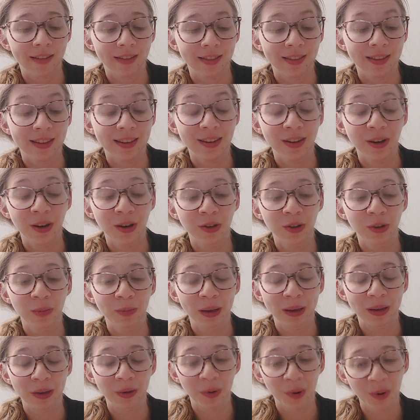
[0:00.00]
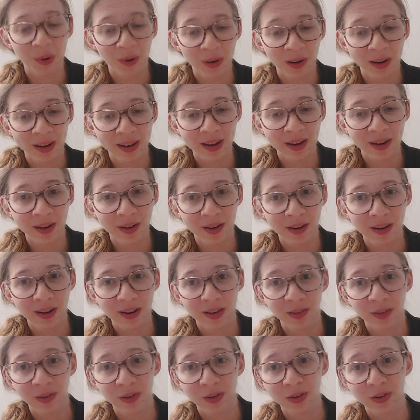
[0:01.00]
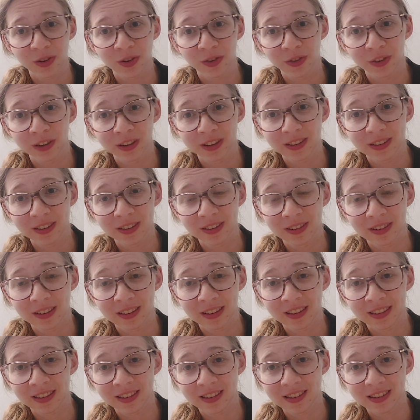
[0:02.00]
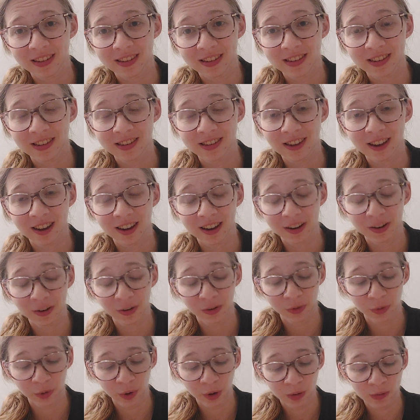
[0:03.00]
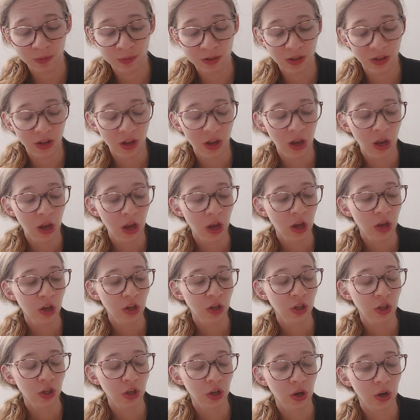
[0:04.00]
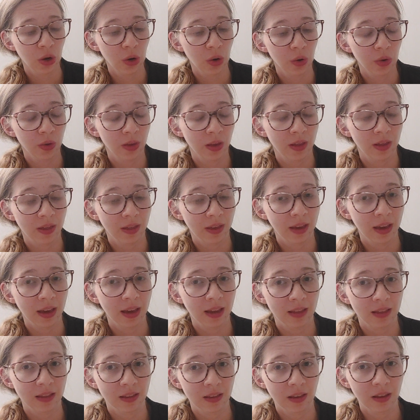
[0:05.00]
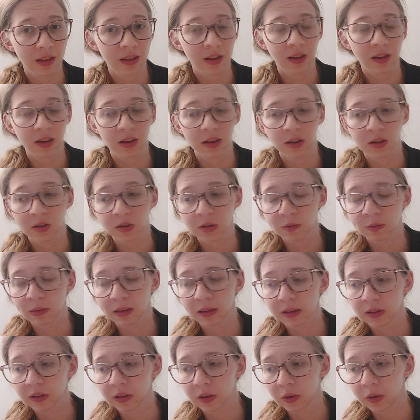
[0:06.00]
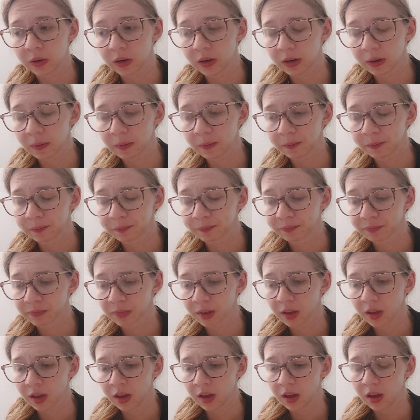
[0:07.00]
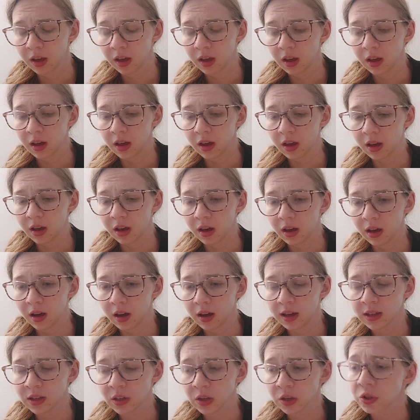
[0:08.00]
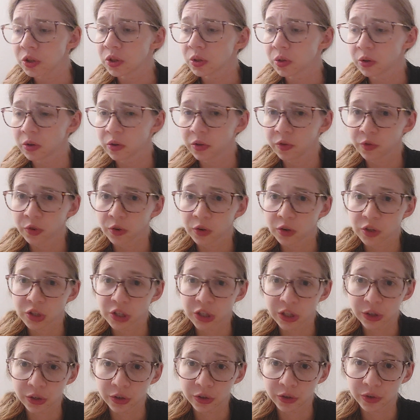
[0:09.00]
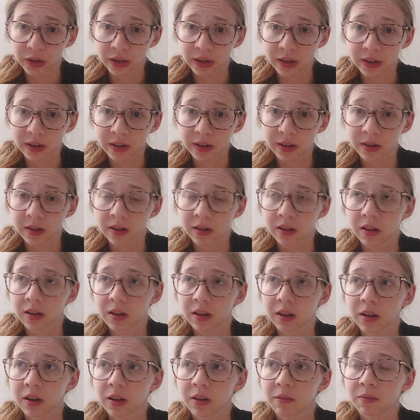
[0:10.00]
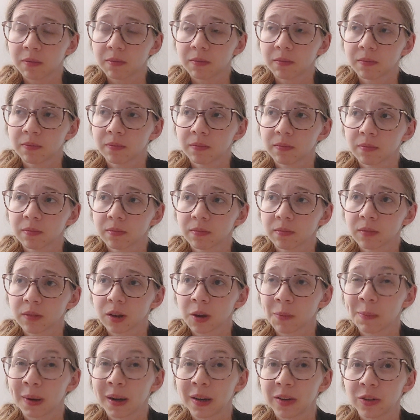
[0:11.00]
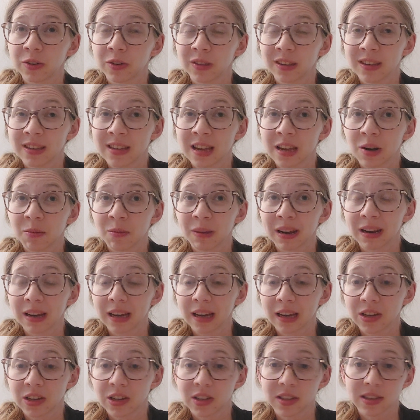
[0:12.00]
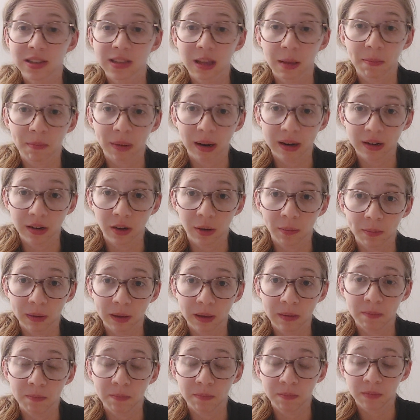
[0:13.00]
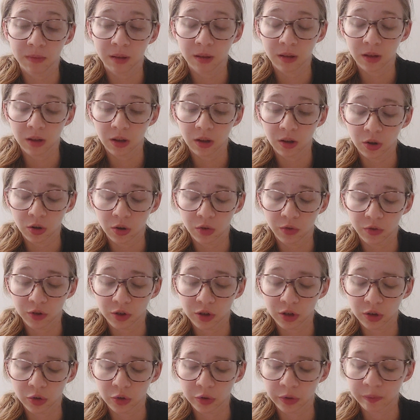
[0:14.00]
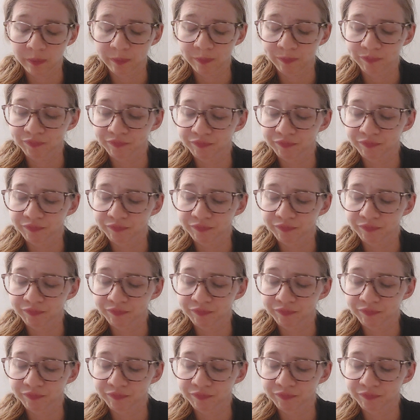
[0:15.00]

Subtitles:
need to go to bed earlier in order to fit in the societal norms, so then they can use melatonin. It's also good for children compared to these other medications that might not be good for children.